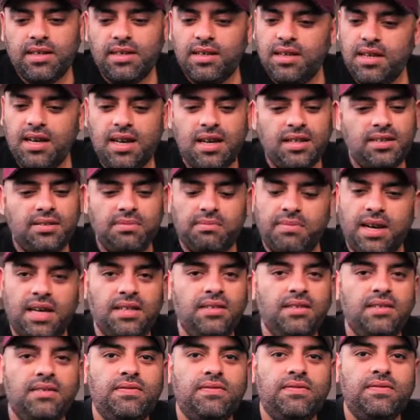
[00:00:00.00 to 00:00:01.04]
yeah, it's
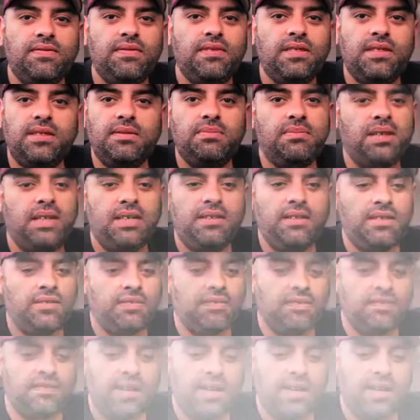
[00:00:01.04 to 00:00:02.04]
massive. It's massive.